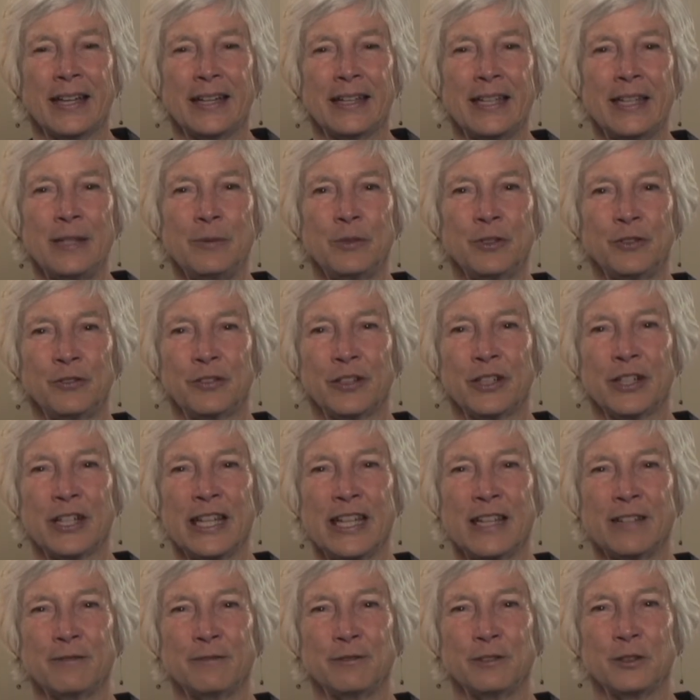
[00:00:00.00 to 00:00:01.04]
he was
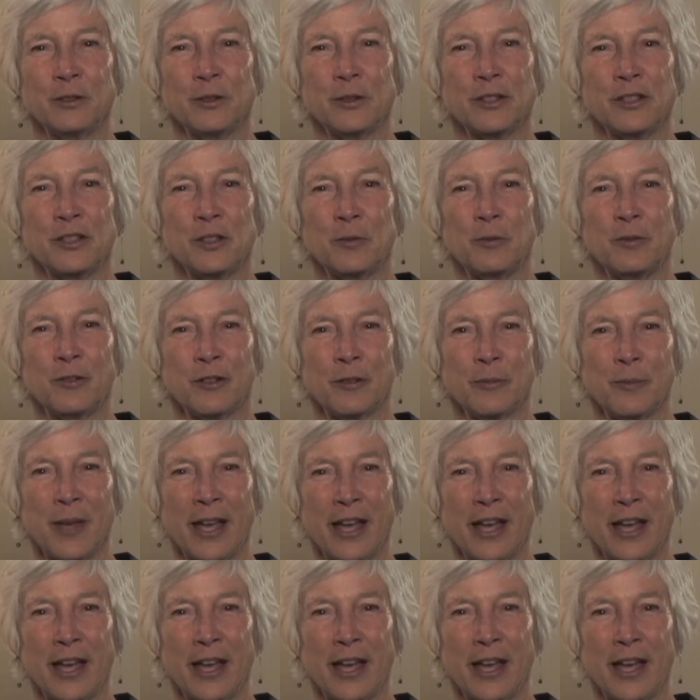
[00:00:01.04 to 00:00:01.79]
very influenced from